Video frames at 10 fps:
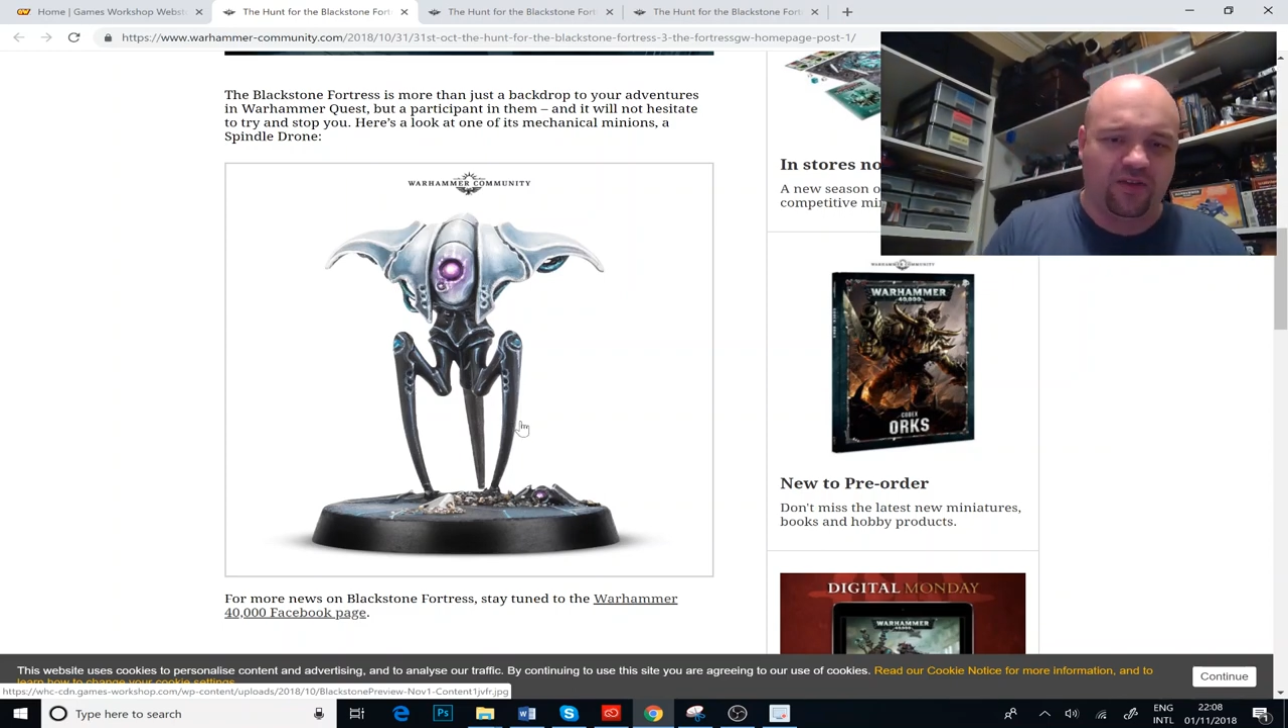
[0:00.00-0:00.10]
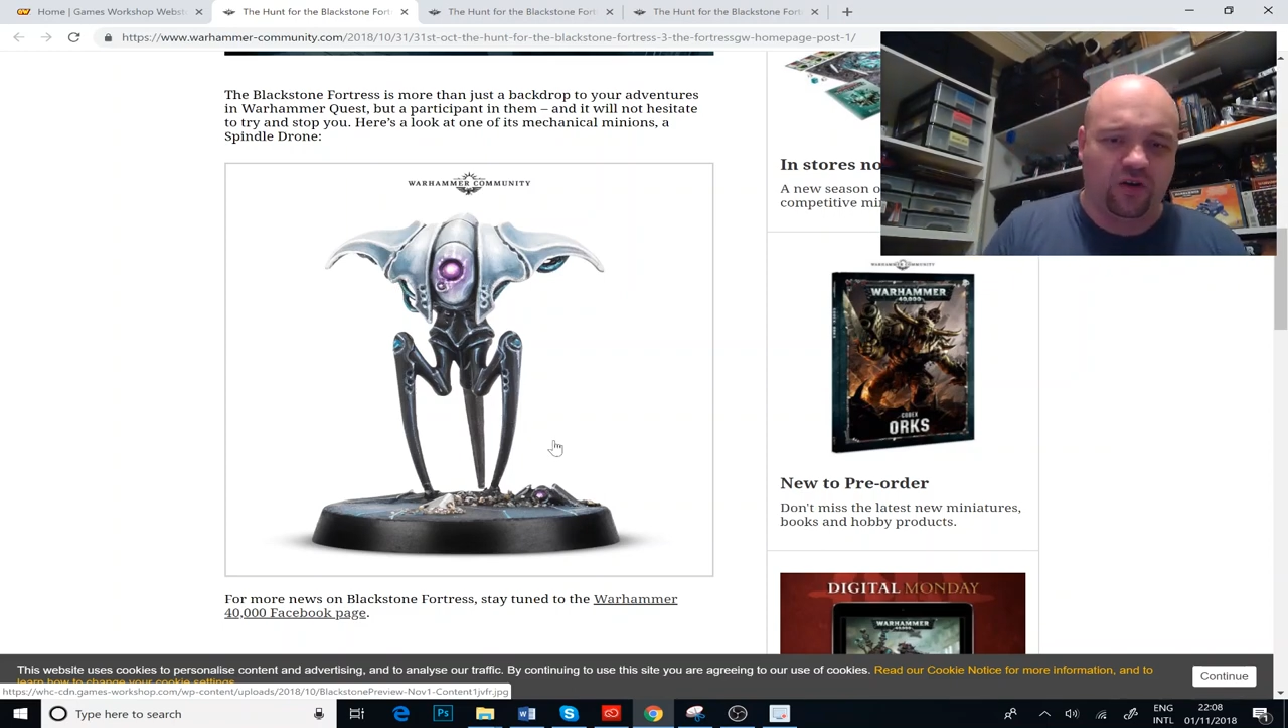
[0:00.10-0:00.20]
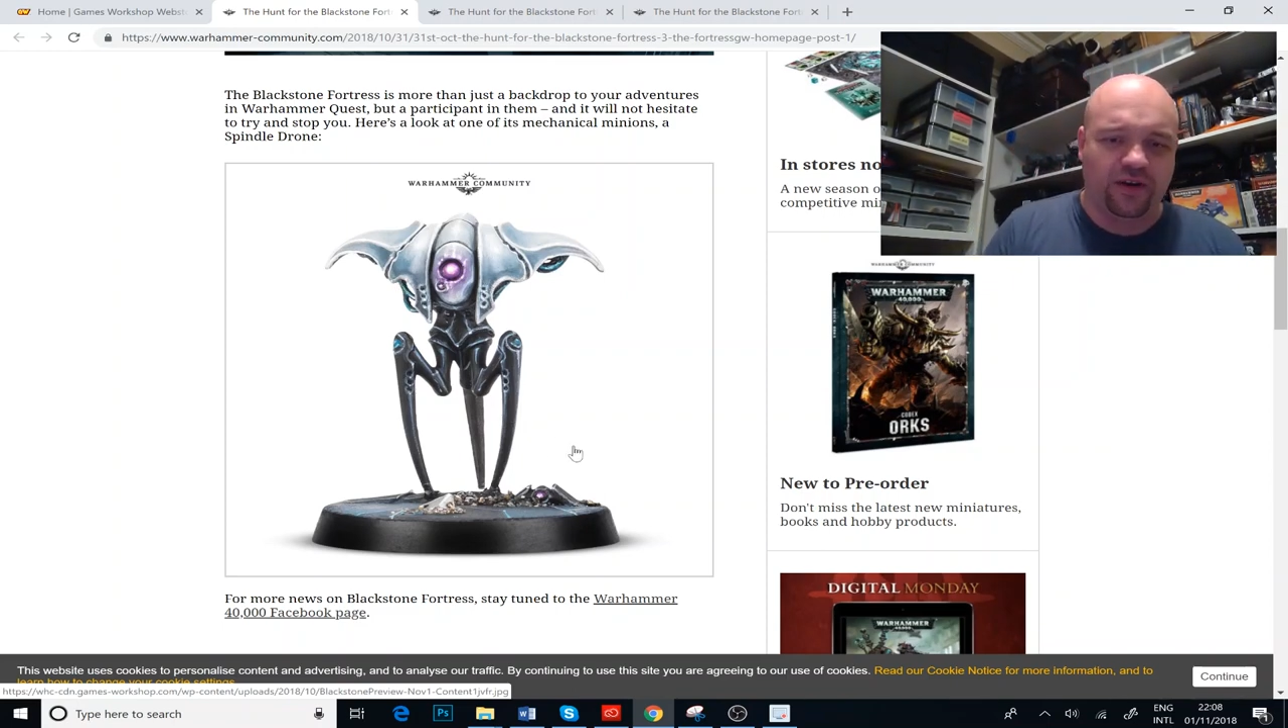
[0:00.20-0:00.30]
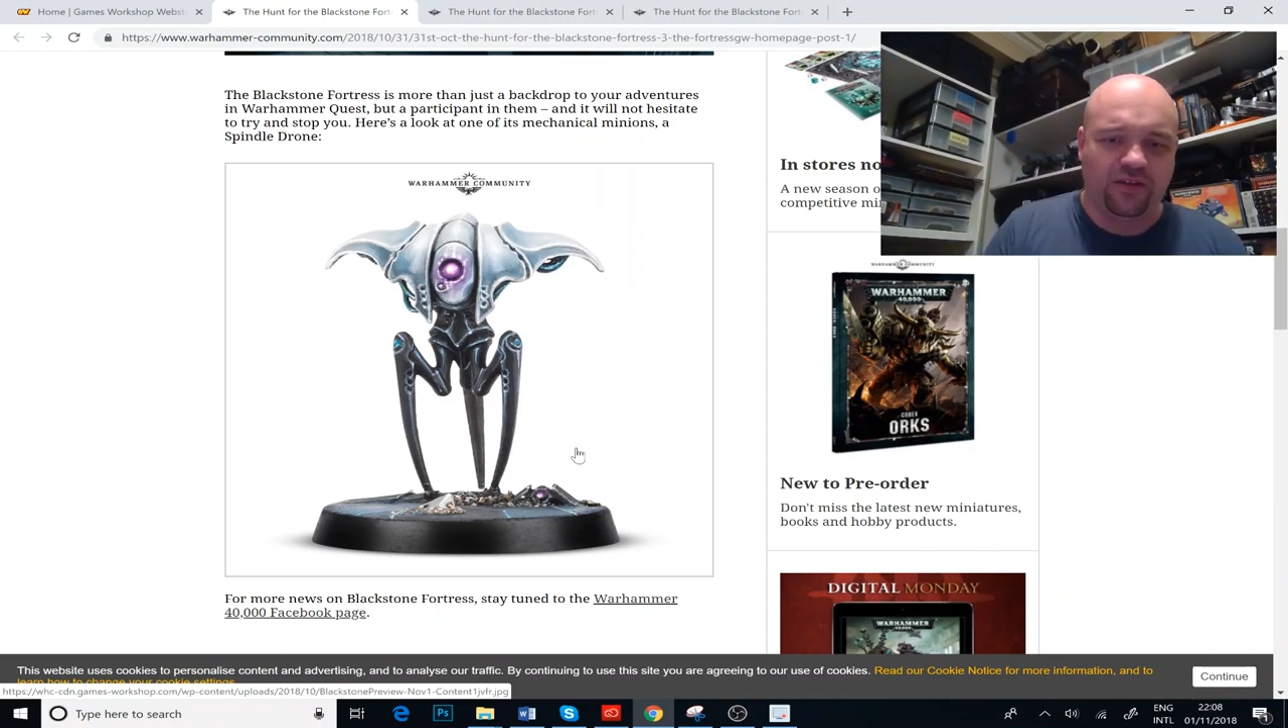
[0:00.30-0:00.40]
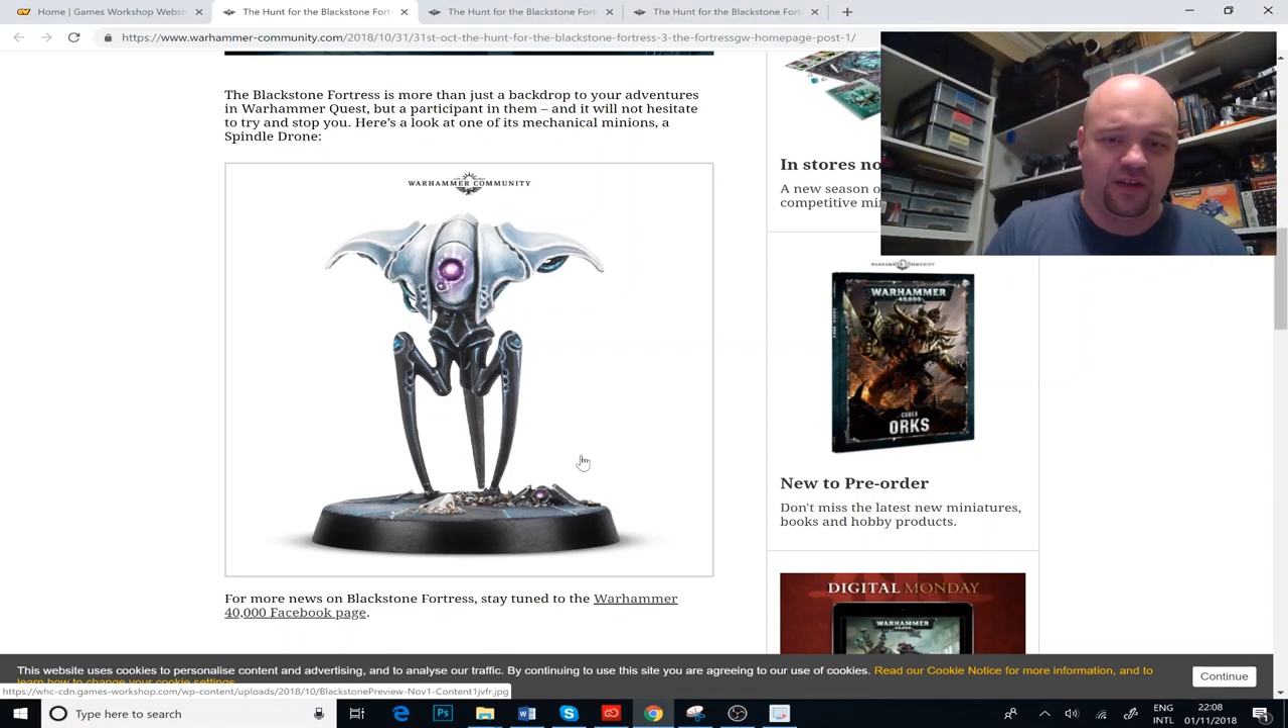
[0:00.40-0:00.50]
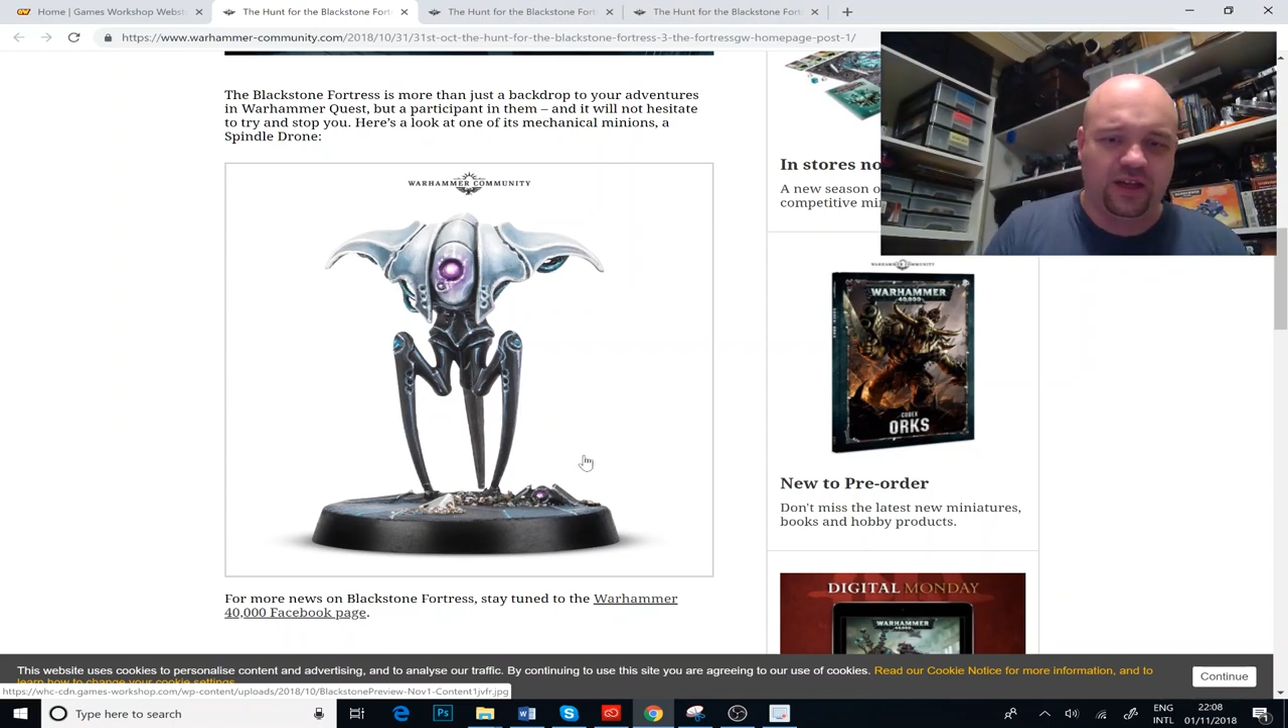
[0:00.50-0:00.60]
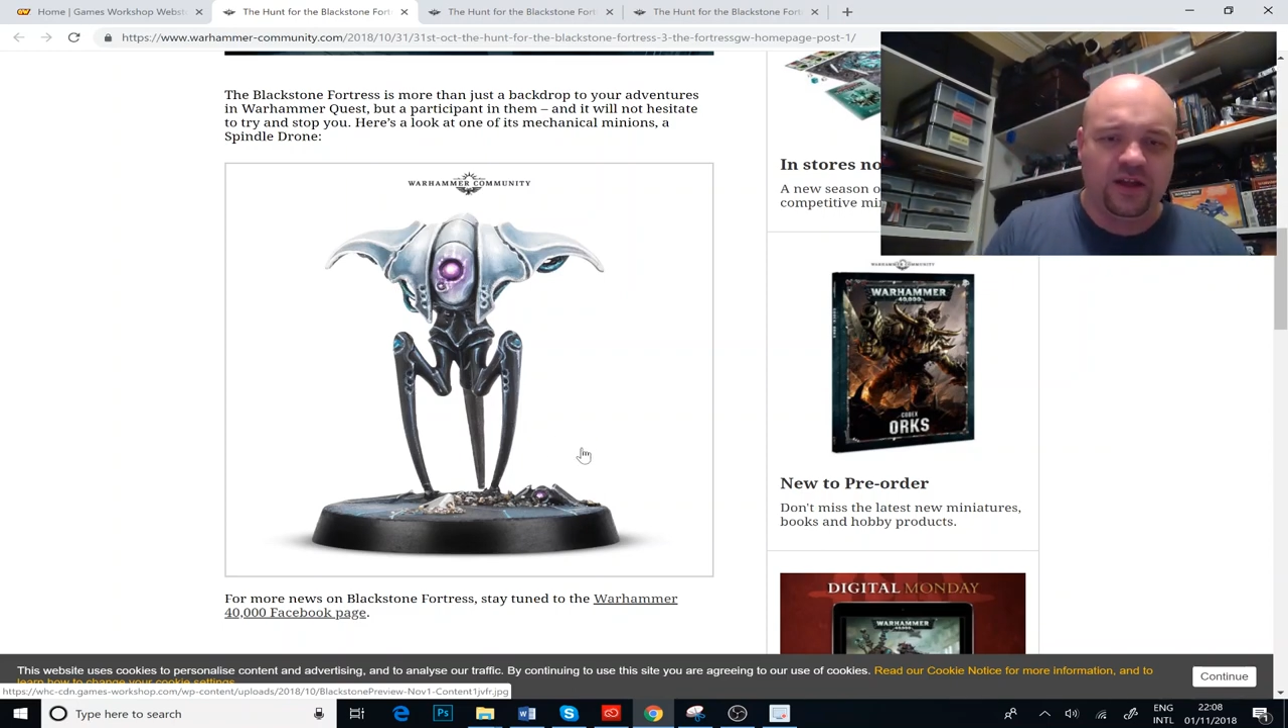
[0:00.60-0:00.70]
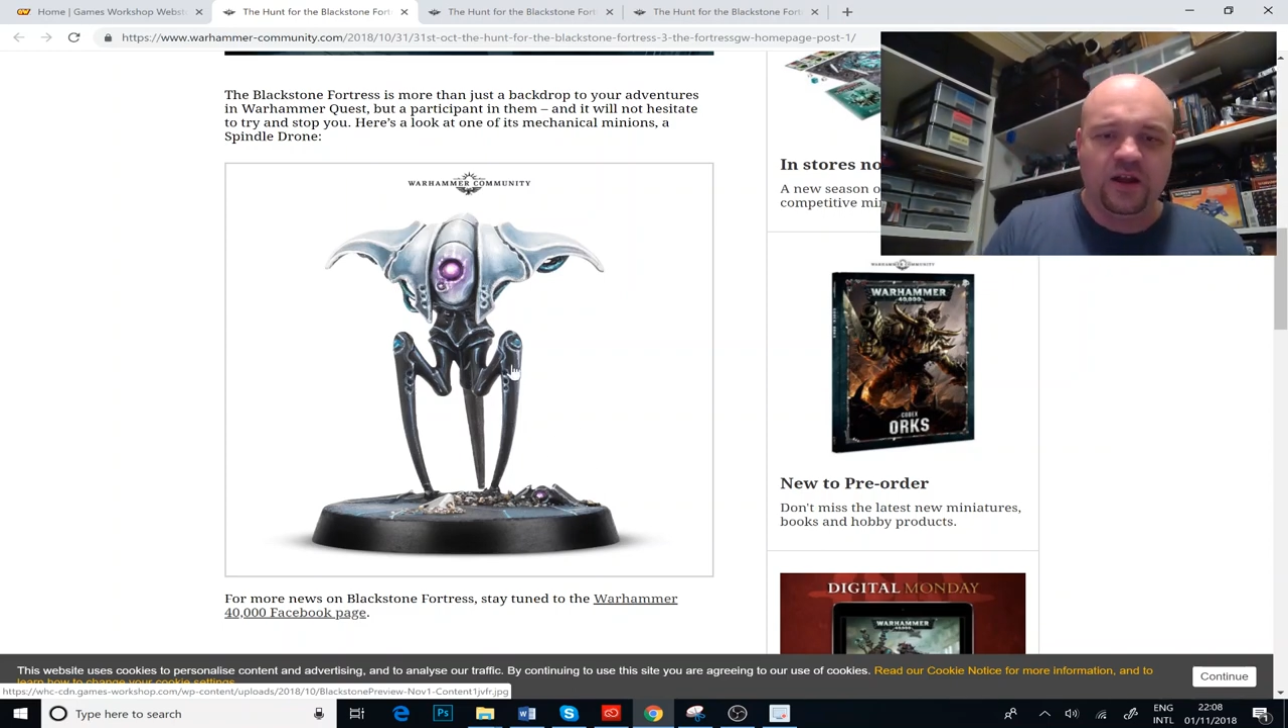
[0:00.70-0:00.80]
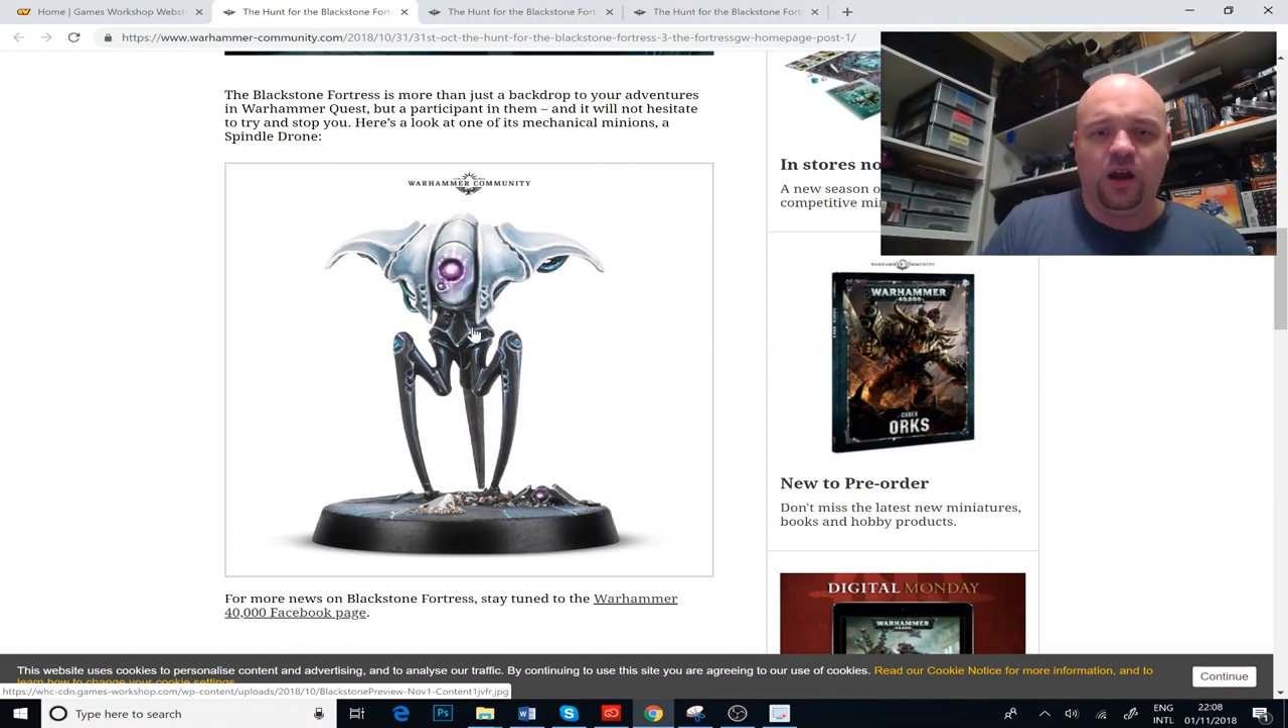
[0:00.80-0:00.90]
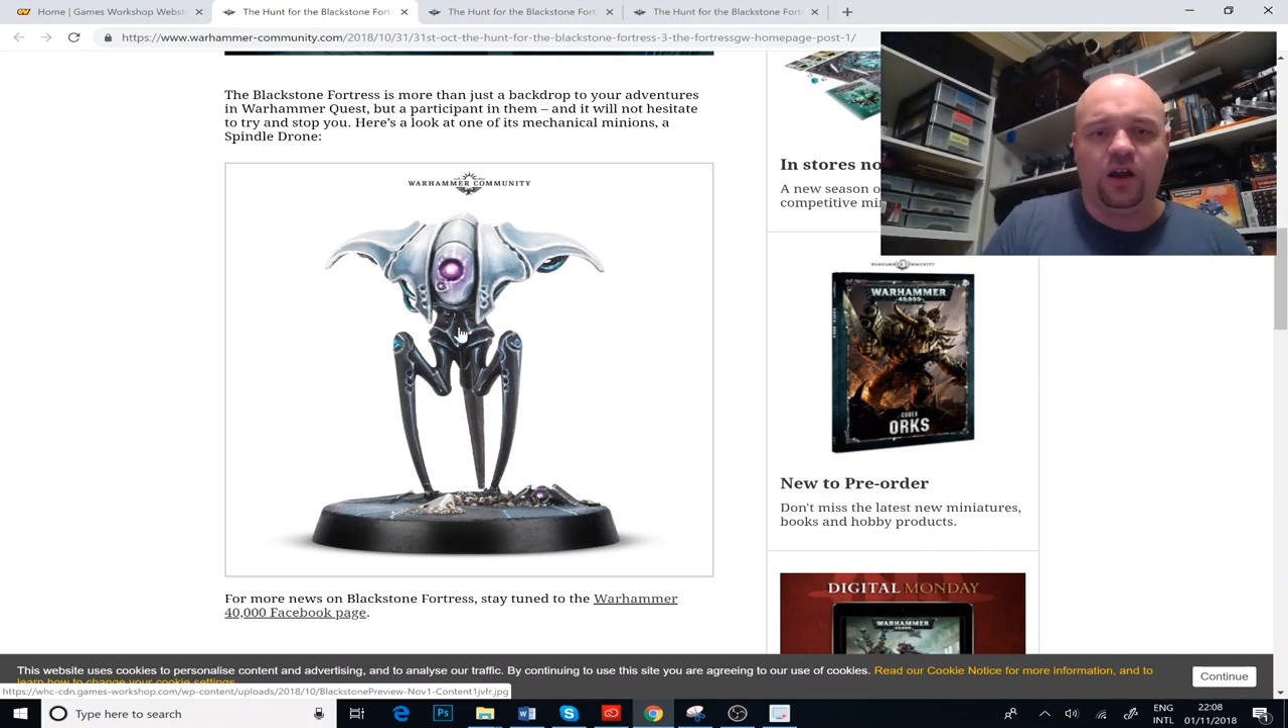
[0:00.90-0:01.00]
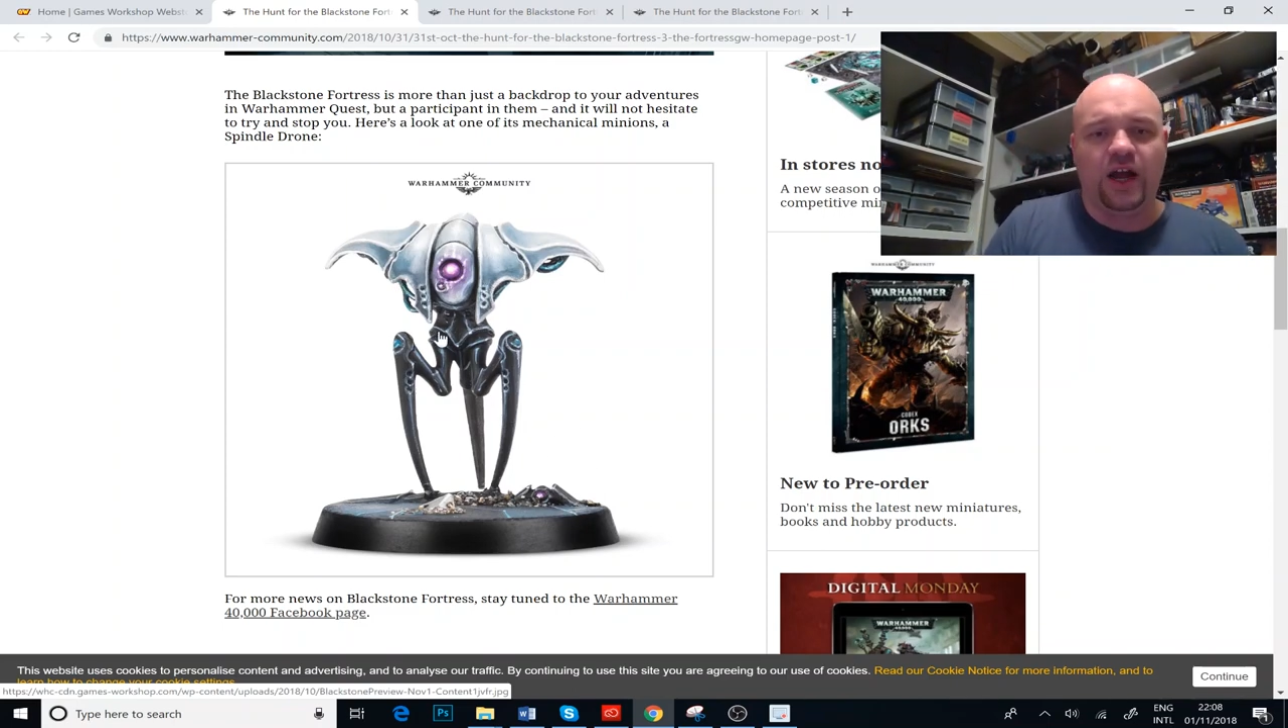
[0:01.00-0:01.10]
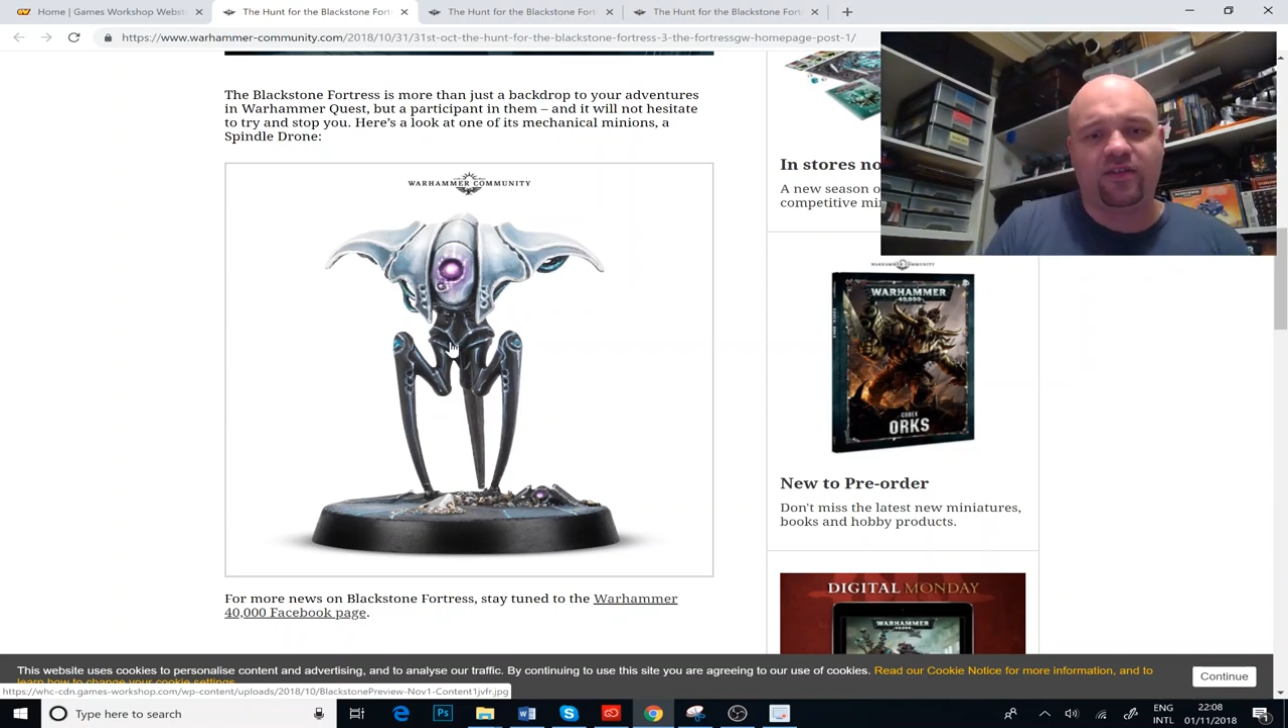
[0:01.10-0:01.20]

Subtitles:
Odyssey. Like,